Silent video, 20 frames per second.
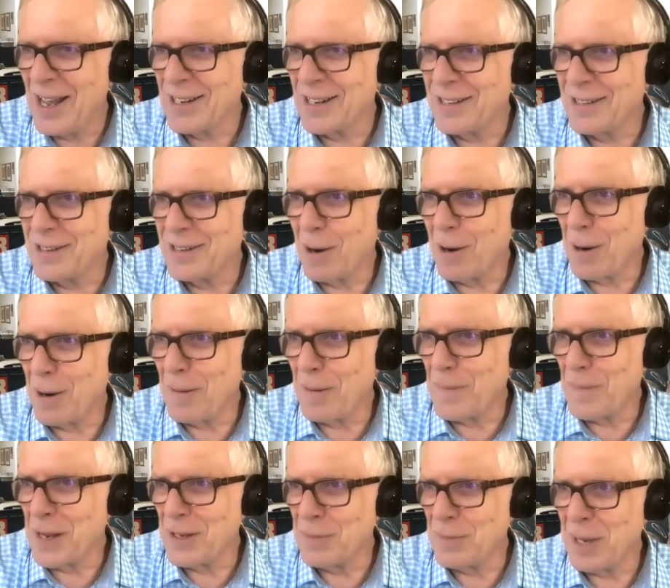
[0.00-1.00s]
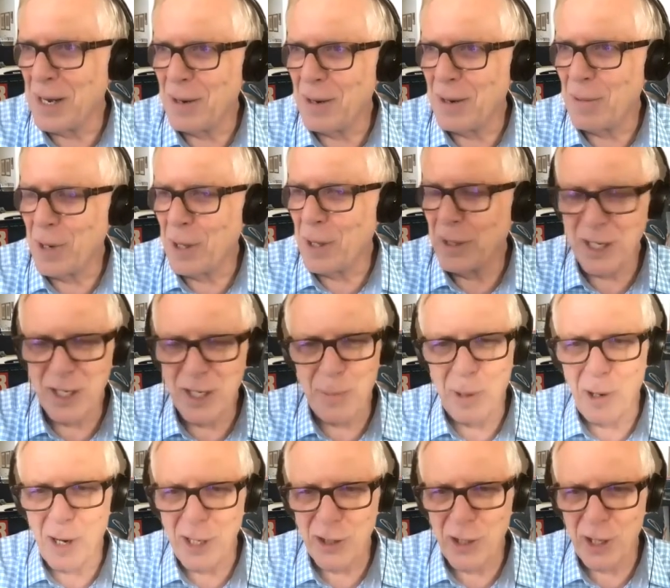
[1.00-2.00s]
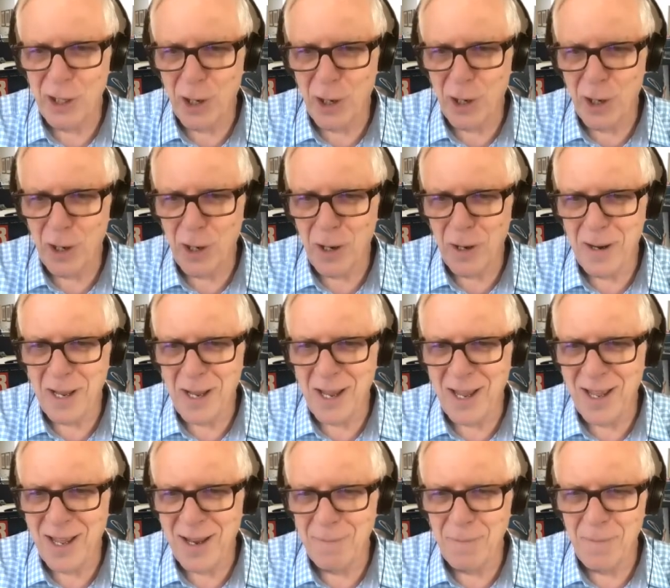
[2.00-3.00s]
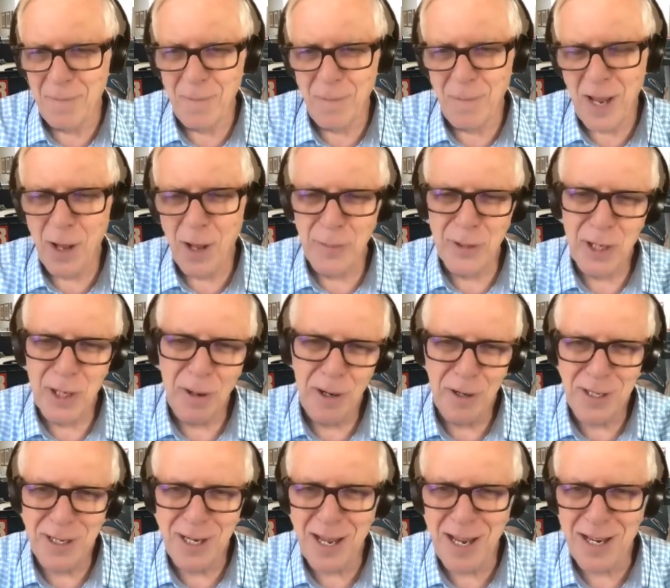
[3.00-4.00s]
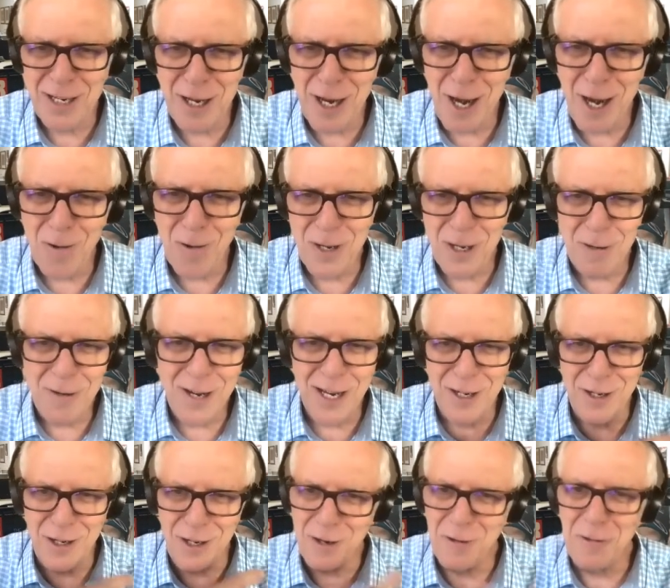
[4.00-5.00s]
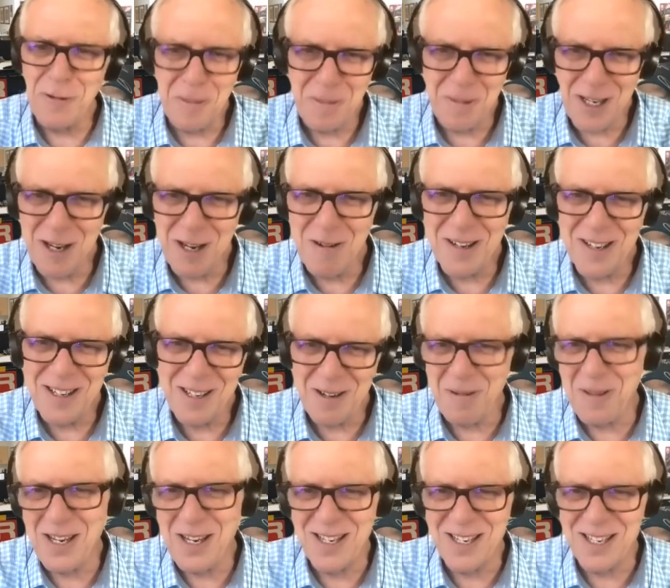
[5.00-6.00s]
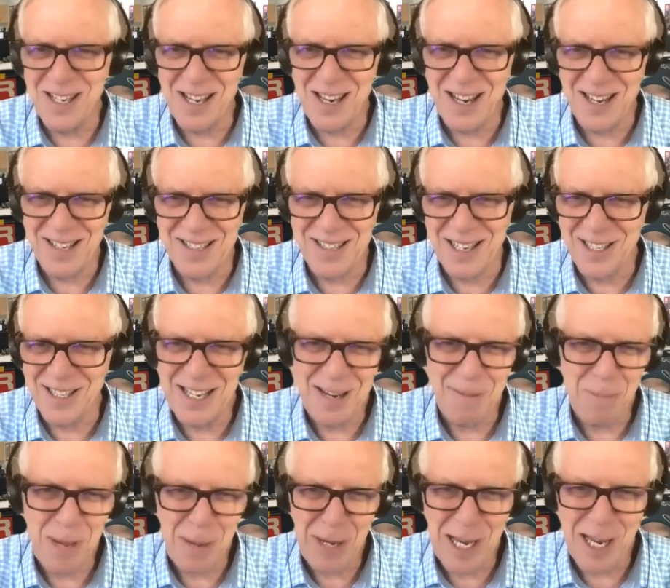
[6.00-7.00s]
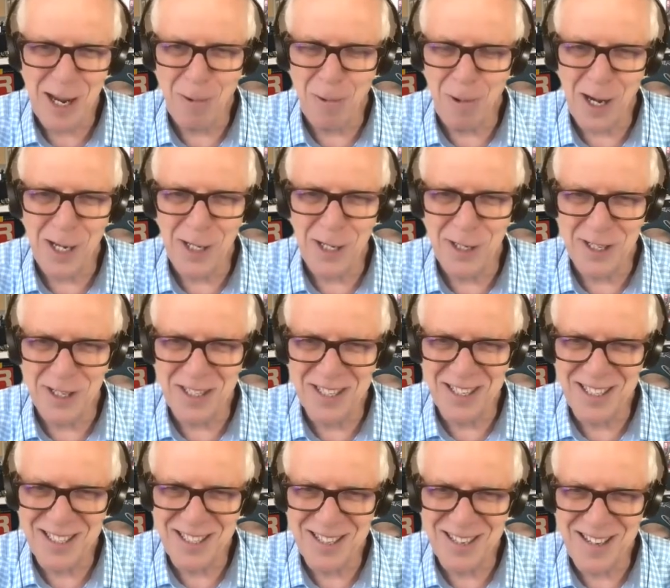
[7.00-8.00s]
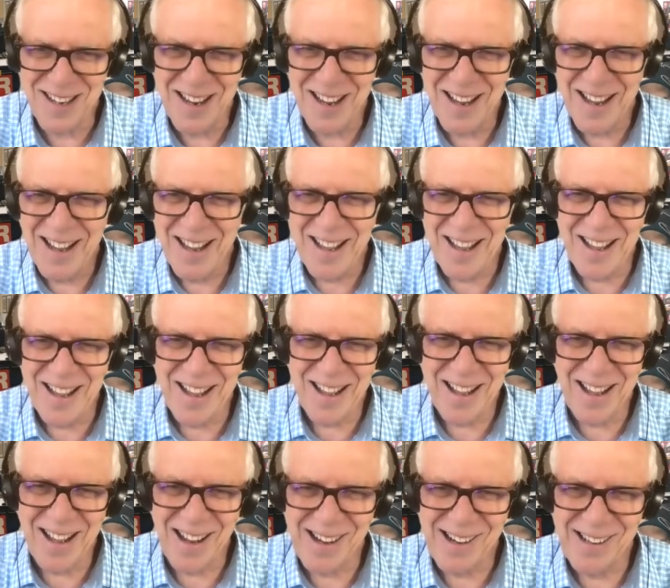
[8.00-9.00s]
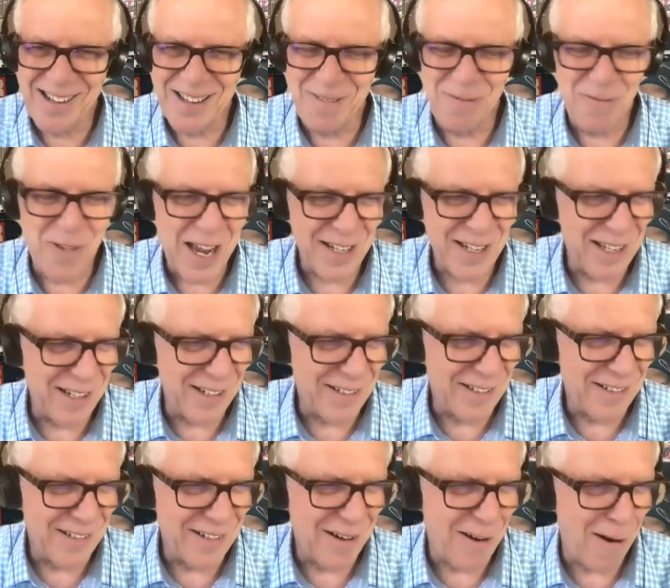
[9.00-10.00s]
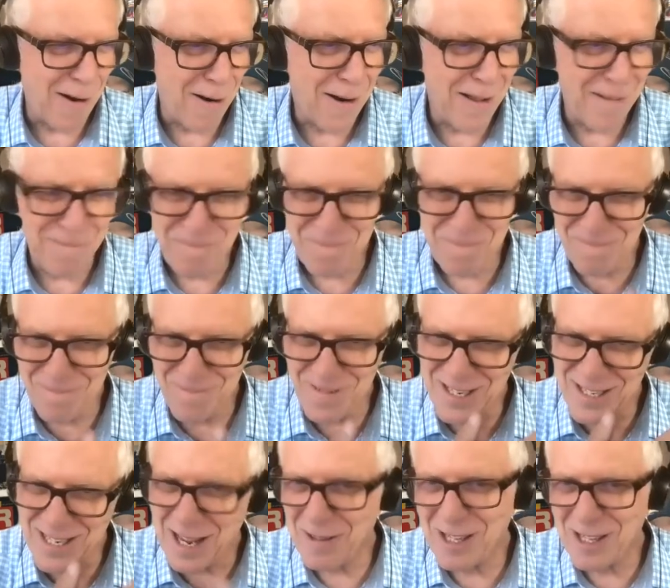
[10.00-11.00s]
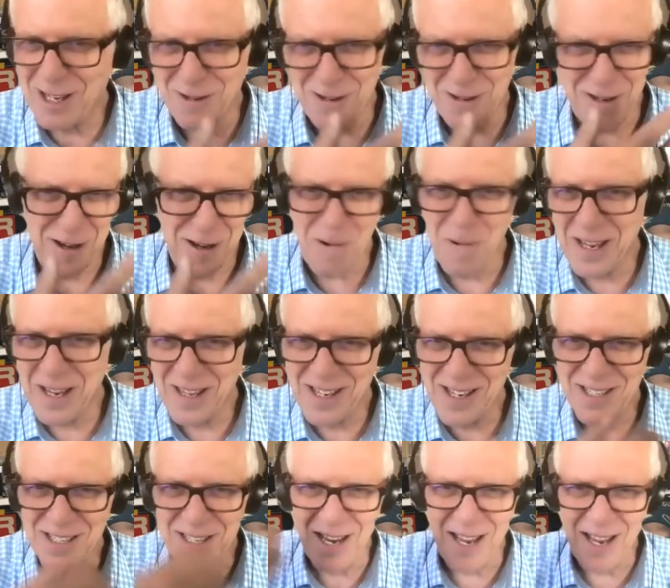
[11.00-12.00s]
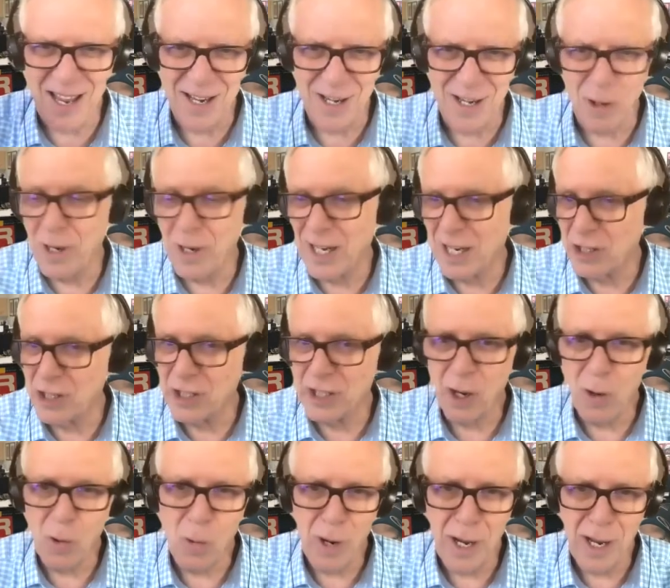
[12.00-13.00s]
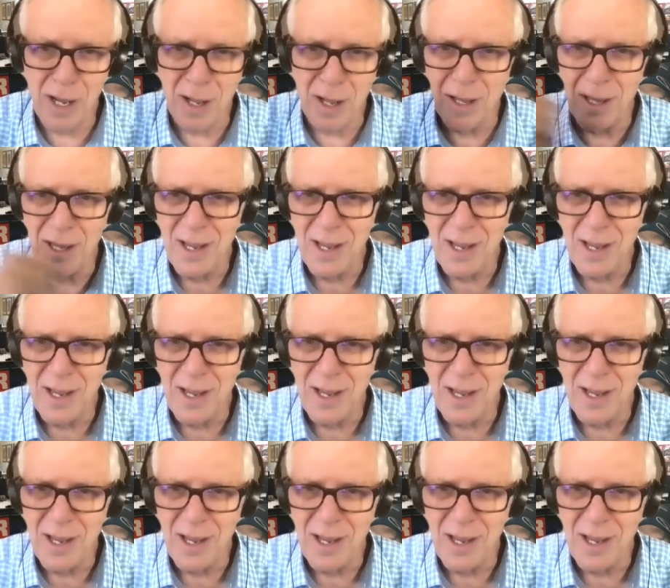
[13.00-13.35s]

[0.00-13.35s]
Cara has been a real inspiration to her and helps her understand. You can do these things that seem maybe outrageous. The fact that Cara is out there doing this and doing it so well,